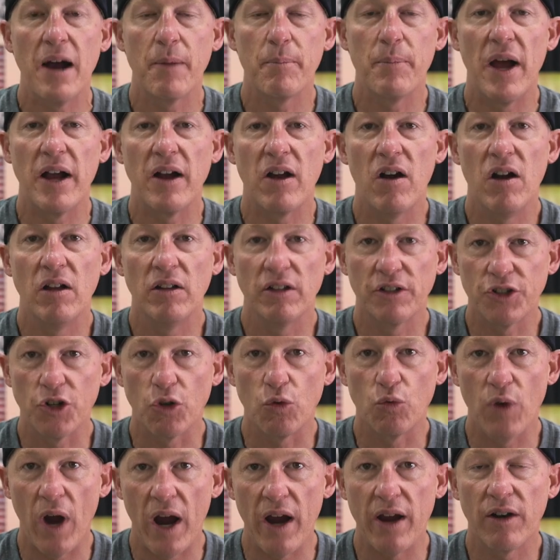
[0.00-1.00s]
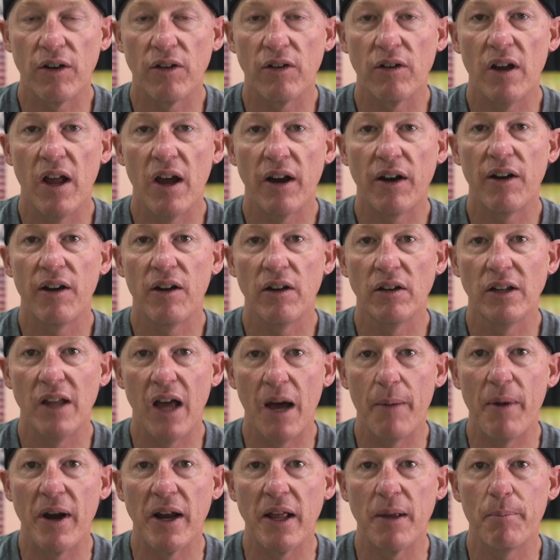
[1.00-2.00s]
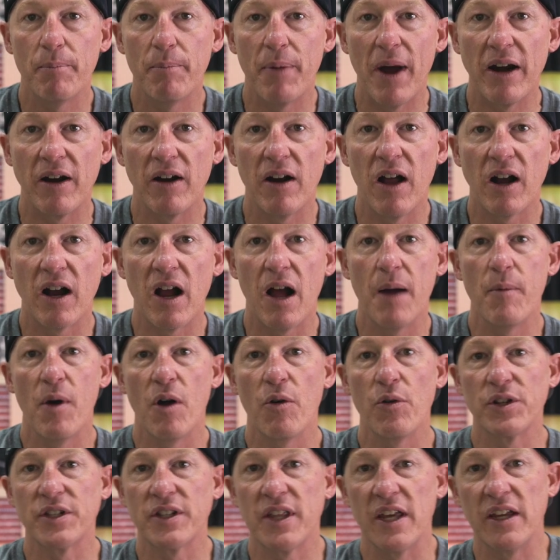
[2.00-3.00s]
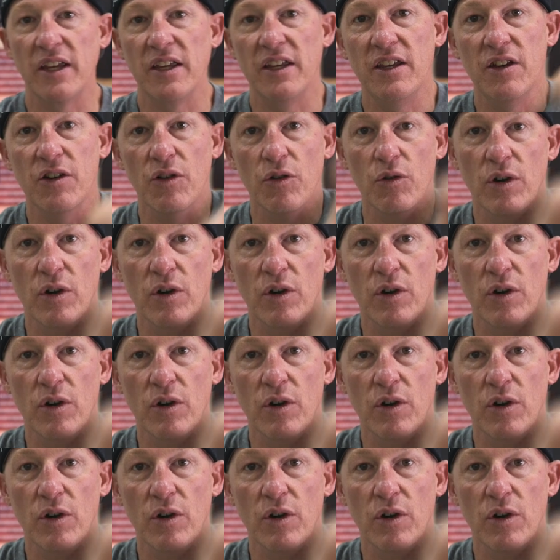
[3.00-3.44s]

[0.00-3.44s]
Bikeaholics. Ryan Urlacher here, lawabidingbiker.com. I always thank you,